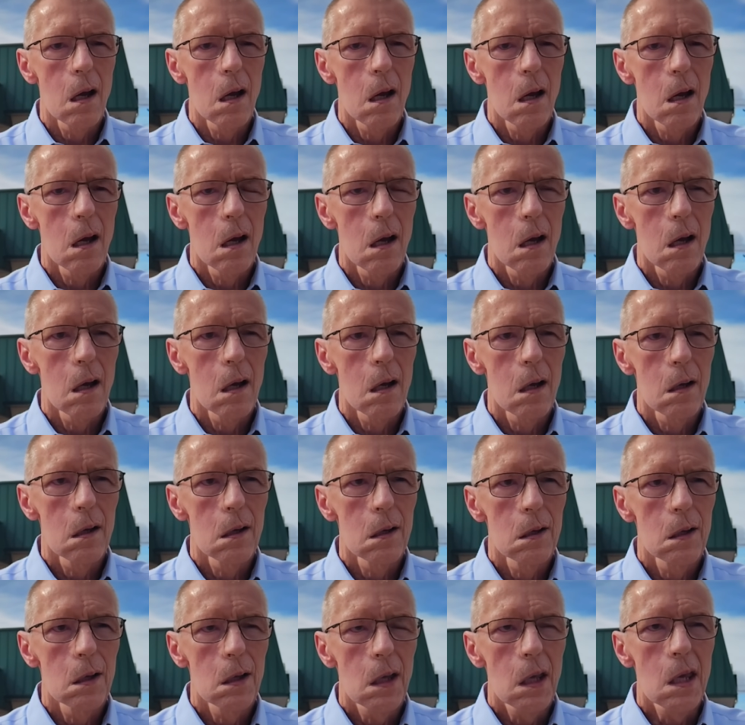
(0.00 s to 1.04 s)

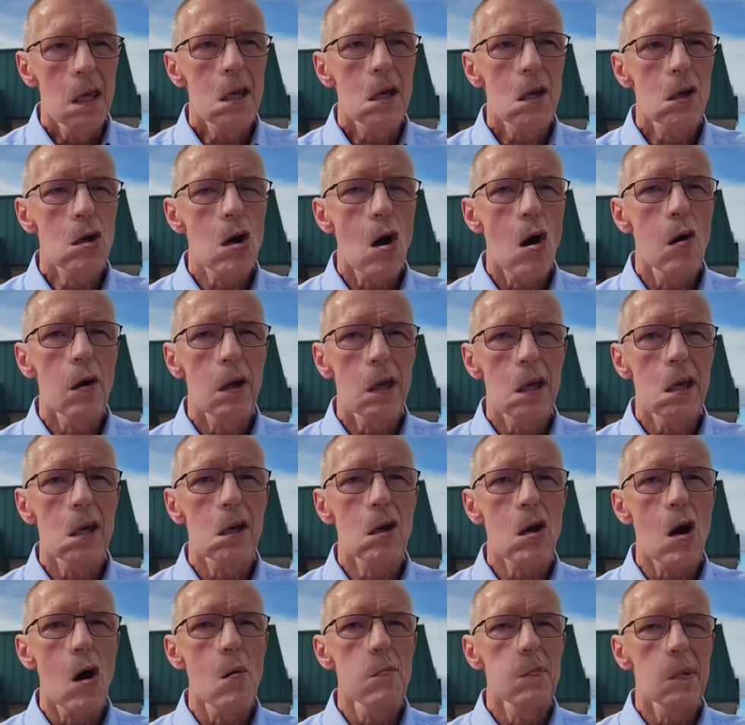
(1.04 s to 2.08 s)
he can
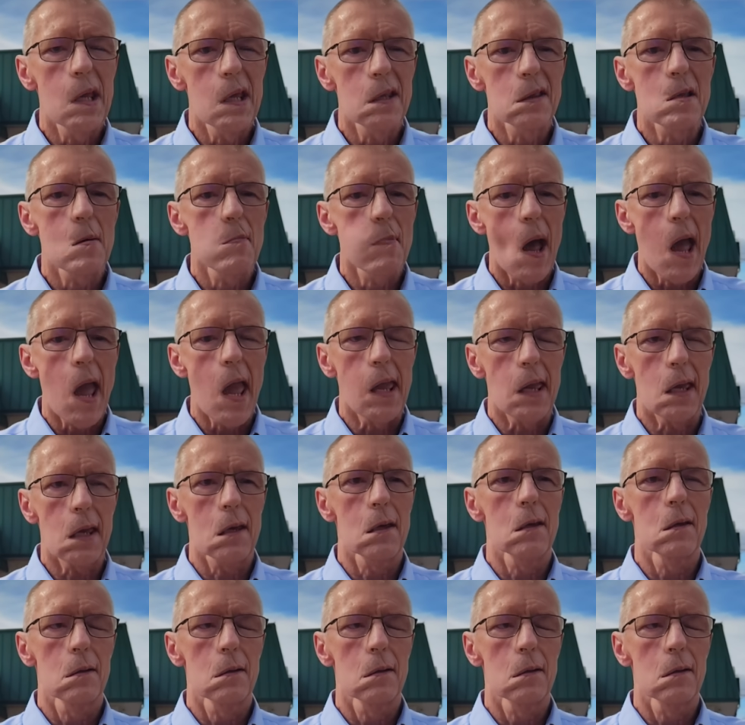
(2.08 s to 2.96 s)
call me at the bank.